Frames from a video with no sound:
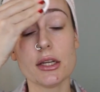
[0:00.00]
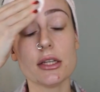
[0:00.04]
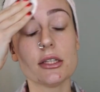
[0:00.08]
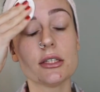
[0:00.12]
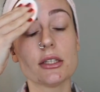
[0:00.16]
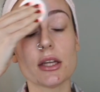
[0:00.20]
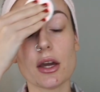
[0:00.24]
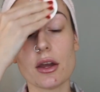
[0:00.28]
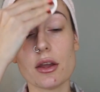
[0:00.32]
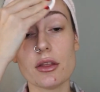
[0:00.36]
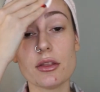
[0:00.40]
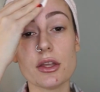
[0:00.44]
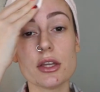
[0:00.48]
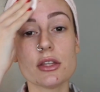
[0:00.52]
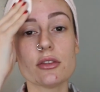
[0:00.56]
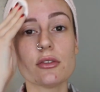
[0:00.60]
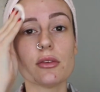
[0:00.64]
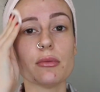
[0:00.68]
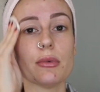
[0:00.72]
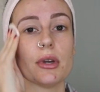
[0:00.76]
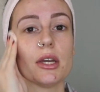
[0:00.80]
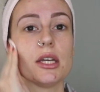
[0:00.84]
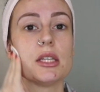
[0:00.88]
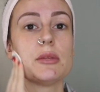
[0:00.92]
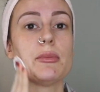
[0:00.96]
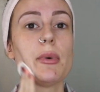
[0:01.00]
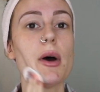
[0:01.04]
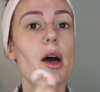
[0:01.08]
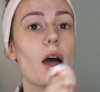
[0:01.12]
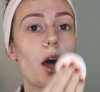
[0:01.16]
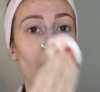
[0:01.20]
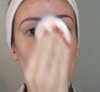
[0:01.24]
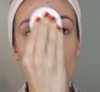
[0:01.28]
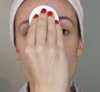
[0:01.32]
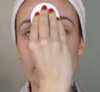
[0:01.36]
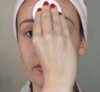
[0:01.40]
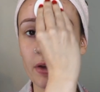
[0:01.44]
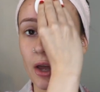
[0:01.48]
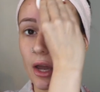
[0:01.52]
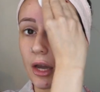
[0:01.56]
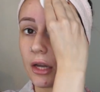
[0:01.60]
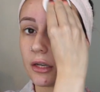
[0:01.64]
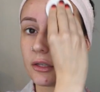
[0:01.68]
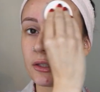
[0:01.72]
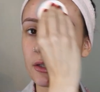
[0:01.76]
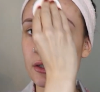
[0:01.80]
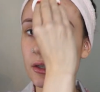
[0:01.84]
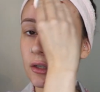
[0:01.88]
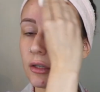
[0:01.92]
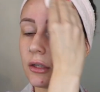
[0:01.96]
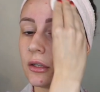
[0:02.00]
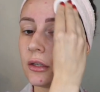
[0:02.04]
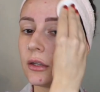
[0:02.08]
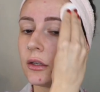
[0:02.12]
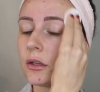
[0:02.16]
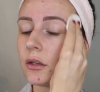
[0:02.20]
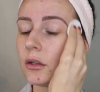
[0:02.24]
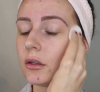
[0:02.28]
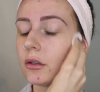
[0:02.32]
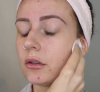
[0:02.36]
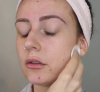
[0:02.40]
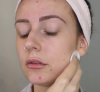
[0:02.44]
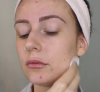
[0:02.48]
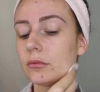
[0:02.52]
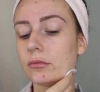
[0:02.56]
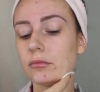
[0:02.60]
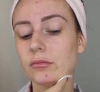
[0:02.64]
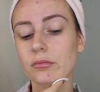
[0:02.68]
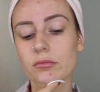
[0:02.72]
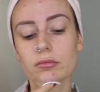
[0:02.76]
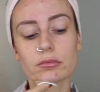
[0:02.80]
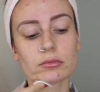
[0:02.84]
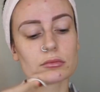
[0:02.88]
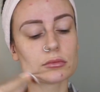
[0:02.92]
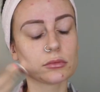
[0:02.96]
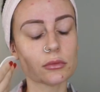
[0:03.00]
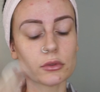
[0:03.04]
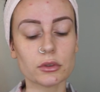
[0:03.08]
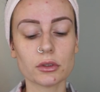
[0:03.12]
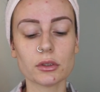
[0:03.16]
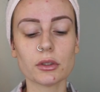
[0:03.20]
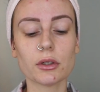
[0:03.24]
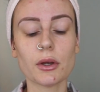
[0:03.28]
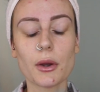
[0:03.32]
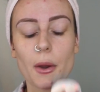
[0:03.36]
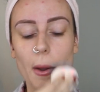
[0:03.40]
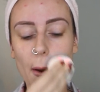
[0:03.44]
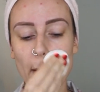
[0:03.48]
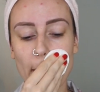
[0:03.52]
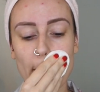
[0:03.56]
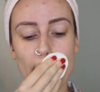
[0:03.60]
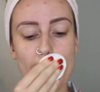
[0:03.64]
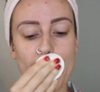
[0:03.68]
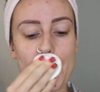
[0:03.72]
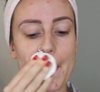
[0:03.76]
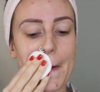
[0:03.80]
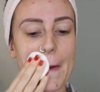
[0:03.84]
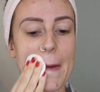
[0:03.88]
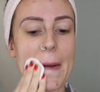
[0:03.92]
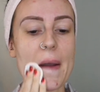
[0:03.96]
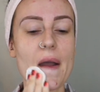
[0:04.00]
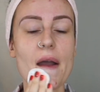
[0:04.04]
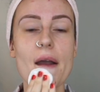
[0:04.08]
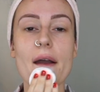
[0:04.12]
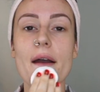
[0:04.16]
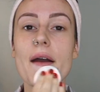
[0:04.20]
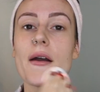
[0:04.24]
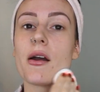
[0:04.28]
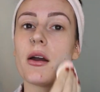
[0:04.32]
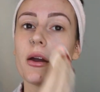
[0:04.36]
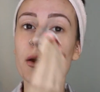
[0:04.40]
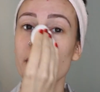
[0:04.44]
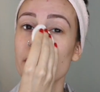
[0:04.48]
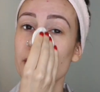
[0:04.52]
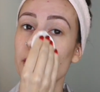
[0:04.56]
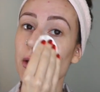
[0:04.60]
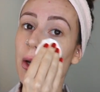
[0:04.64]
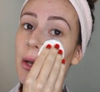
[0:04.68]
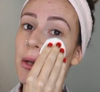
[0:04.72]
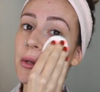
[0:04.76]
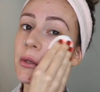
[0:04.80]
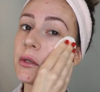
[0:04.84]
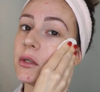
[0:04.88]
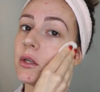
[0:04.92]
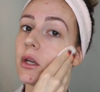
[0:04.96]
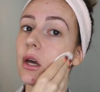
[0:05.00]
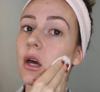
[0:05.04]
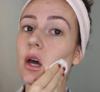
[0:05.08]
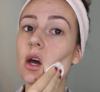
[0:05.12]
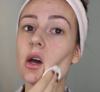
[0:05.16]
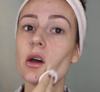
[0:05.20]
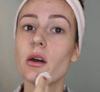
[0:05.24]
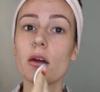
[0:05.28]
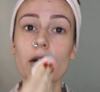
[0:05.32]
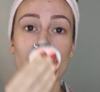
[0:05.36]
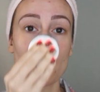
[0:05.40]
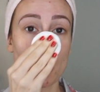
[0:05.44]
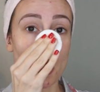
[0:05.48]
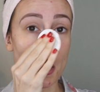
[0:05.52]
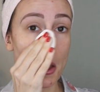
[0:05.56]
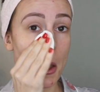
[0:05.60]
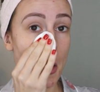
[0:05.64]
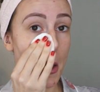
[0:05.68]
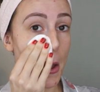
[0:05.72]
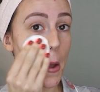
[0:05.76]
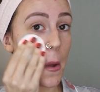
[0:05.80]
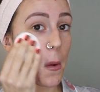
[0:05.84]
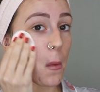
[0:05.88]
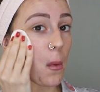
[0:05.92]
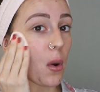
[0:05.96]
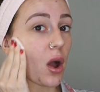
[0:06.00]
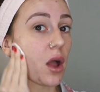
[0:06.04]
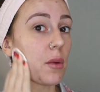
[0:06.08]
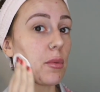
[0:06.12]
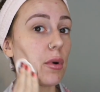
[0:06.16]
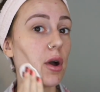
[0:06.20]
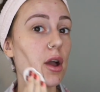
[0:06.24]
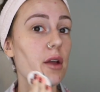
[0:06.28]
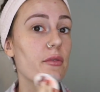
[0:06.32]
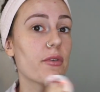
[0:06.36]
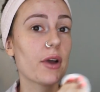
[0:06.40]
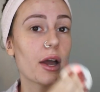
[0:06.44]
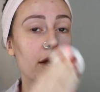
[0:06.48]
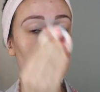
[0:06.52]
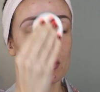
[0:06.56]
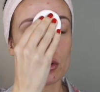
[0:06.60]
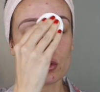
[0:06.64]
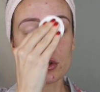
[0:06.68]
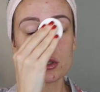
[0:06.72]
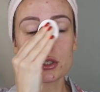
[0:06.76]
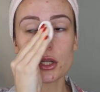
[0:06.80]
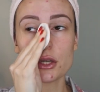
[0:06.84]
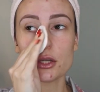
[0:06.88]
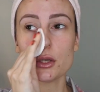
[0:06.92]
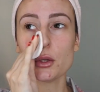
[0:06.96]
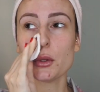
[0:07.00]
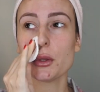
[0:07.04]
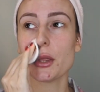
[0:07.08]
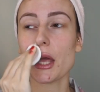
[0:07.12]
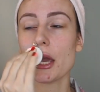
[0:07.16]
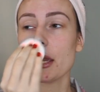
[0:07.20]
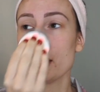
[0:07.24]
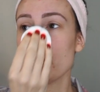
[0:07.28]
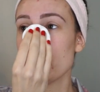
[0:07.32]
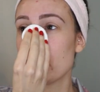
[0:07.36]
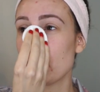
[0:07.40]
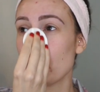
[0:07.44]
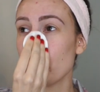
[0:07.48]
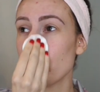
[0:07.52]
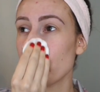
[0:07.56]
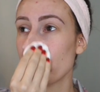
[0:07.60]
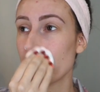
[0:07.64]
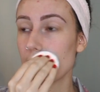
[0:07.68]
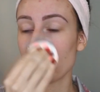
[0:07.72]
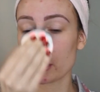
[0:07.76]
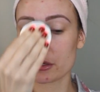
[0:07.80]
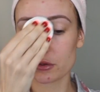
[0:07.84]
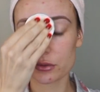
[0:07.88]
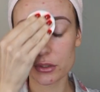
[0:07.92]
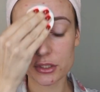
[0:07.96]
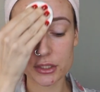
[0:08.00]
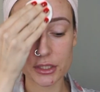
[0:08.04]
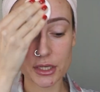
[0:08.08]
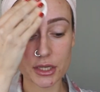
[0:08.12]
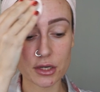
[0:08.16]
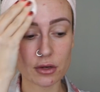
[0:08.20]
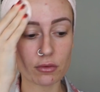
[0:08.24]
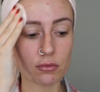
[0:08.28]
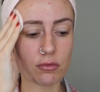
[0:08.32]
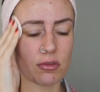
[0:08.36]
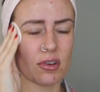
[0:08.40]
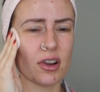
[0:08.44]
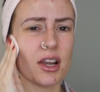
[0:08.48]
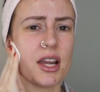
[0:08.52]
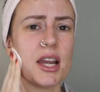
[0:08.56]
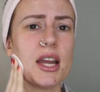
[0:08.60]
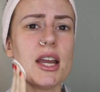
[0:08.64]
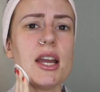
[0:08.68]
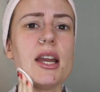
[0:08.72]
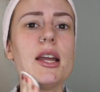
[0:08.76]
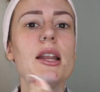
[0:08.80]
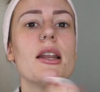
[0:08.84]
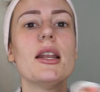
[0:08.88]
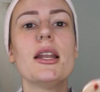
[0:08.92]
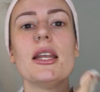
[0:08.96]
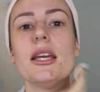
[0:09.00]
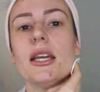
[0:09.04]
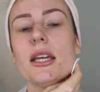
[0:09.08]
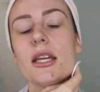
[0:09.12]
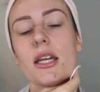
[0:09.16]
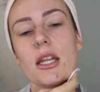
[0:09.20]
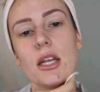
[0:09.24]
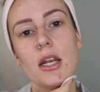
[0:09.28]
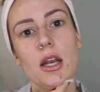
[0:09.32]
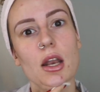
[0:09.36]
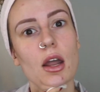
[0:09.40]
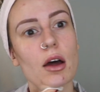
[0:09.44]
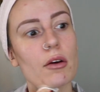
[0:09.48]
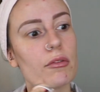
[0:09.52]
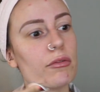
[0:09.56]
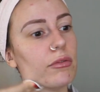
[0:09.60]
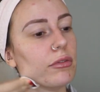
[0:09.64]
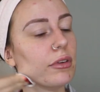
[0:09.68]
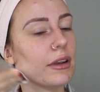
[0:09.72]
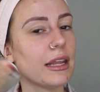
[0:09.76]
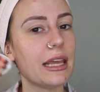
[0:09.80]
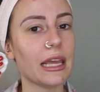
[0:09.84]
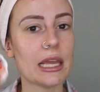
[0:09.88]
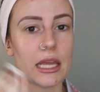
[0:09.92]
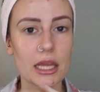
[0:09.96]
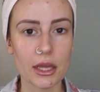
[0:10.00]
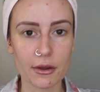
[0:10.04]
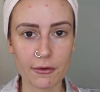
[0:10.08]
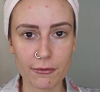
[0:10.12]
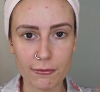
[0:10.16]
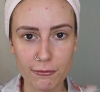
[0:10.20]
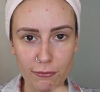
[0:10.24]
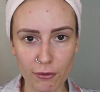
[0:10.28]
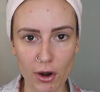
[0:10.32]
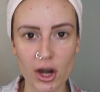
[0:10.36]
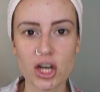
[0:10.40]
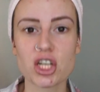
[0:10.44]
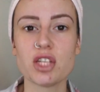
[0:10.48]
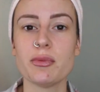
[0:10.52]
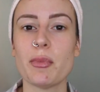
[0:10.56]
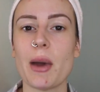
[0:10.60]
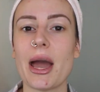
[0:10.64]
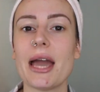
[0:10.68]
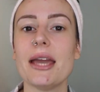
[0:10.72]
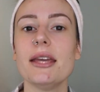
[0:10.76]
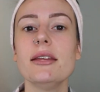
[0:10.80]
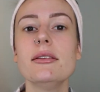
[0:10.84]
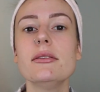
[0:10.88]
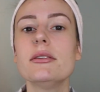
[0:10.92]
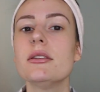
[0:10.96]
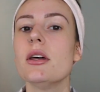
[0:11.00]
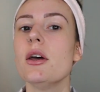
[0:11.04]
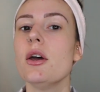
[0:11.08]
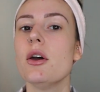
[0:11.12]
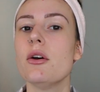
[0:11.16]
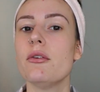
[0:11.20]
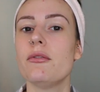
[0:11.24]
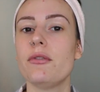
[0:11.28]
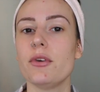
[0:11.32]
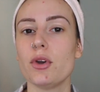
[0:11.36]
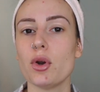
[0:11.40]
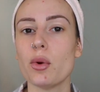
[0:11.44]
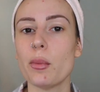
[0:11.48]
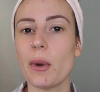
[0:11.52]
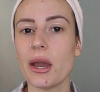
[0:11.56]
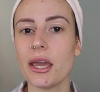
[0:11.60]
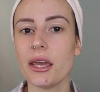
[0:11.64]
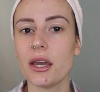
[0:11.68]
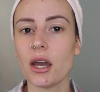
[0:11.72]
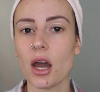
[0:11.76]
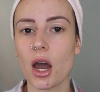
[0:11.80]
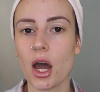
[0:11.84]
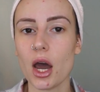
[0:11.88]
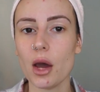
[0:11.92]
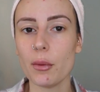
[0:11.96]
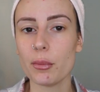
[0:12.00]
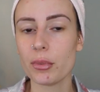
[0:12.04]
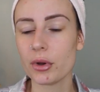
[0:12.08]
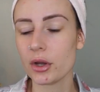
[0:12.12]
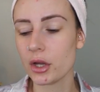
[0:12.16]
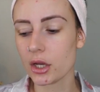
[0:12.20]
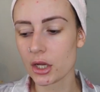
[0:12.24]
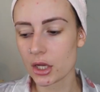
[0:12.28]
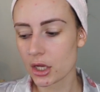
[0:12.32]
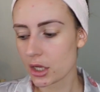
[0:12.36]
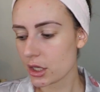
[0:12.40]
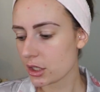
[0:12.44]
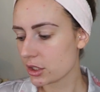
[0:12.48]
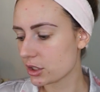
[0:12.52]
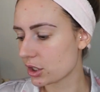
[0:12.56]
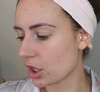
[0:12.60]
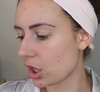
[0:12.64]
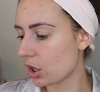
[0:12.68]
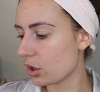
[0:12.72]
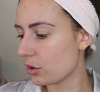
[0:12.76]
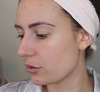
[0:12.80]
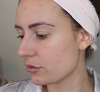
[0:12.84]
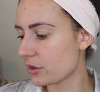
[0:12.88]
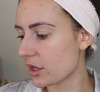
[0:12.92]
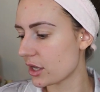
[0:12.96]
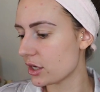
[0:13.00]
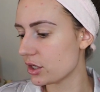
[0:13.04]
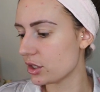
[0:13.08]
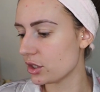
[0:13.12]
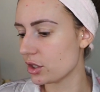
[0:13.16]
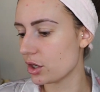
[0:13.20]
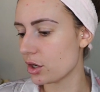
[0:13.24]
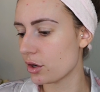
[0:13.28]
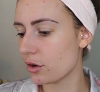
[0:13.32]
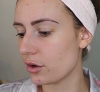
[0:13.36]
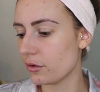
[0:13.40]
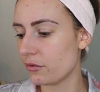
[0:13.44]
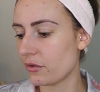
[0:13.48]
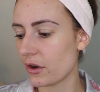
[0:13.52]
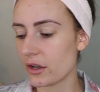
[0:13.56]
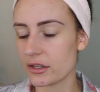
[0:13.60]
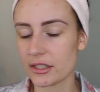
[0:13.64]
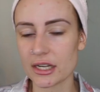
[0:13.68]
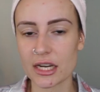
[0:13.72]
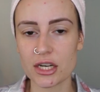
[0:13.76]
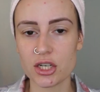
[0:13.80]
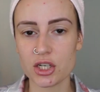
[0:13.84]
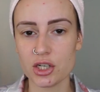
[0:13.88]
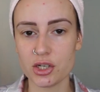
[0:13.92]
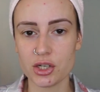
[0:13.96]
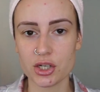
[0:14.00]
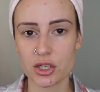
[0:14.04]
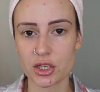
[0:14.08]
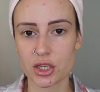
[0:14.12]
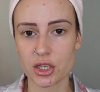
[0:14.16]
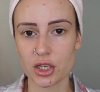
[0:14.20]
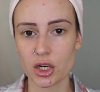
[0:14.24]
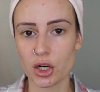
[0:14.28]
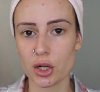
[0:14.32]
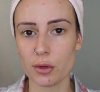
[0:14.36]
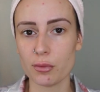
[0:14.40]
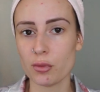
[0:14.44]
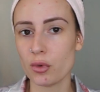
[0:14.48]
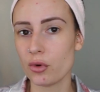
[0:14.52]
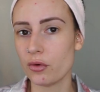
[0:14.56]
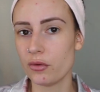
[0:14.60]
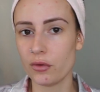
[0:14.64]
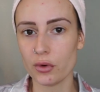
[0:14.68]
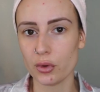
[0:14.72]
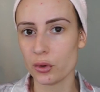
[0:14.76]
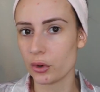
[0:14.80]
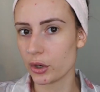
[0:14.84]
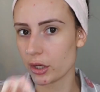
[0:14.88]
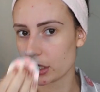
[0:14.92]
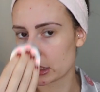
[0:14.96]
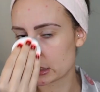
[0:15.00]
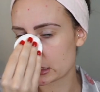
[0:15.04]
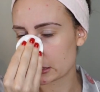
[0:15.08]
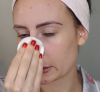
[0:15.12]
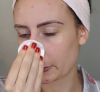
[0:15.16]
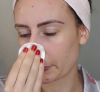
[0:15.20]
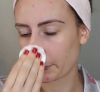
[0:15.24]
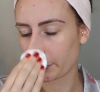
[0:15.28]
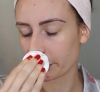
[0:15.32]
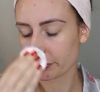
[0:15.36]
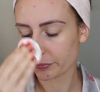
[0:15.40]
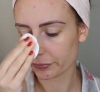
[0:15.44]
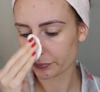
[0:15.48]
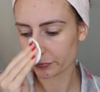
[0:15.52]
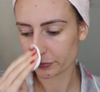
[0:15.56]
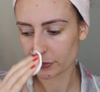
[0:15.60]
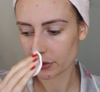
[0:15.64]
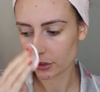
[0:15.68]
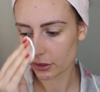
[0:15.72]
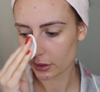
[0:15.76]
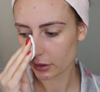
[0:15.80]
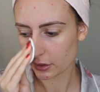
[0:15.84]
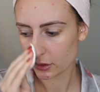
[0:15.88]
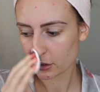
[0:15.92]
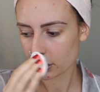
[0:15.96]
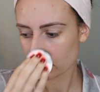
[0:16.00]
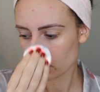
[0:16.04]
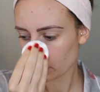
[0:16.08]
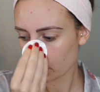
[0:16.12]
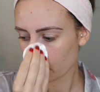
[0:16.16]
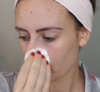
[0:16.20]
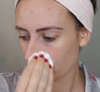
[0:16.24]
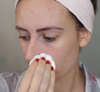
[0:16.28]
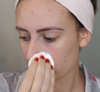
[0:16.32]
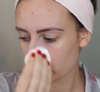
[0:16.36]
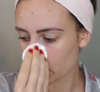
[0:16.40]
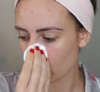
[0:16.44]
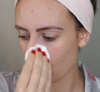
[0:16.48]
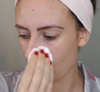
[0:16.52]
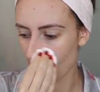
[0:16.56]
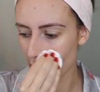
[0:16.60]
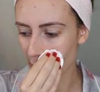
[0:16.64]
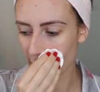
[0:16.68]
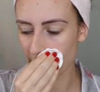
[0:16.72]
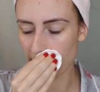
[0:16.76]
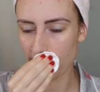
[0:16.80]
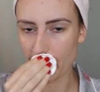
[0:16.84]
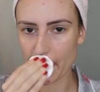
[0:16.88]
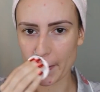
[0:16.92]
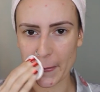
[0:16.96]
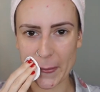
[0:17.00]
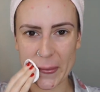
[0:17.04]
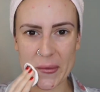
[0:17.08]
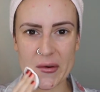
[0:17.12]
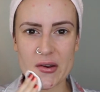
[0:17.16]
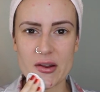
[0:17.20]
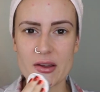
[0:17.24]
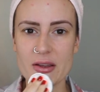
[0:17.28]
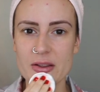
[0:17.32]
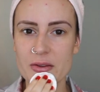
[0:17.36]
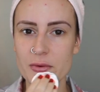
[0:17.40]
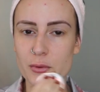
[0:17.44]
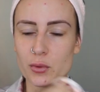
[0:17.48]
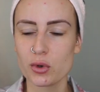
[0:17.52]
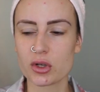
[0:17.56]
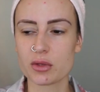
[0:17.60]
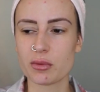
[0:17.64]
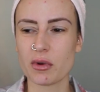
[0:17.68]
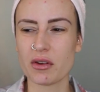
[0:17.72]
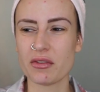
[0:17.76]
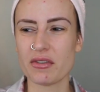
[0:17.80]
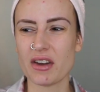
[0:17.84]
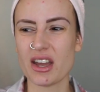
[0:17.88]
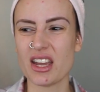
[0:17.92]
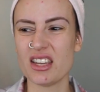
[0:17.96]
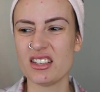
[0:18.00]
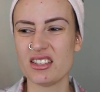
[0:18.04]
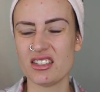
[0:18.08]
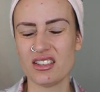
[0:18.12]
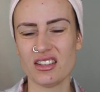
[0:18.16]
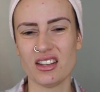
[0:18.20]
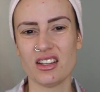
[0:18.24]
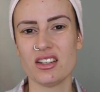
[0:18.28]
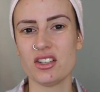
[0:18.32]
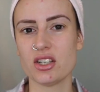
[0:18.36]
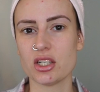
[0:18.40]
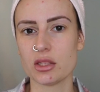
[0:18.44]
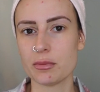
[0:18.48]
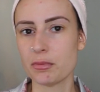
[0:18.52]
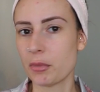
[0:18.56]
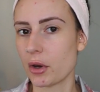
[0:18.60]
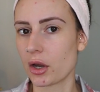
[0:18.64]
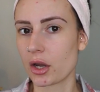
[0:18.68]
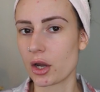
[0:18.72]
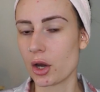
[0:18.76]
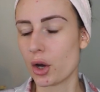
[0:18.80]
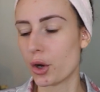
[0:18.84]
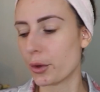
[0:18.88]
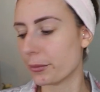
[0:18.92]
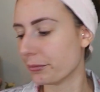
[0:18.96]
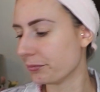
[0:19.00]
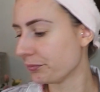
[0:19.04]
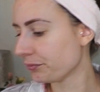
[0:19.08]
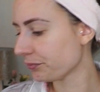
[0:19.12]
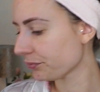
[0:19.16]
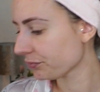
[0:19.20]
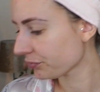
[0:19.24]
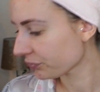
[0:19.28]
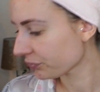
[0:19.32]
So this for me is perfect. Oh, just to wipe over, and also you're then giving like your skin a really lovely fresh base for your makeup, so then your foundation's just going to look more flawless. So I would never just wash my face and then just bung it on.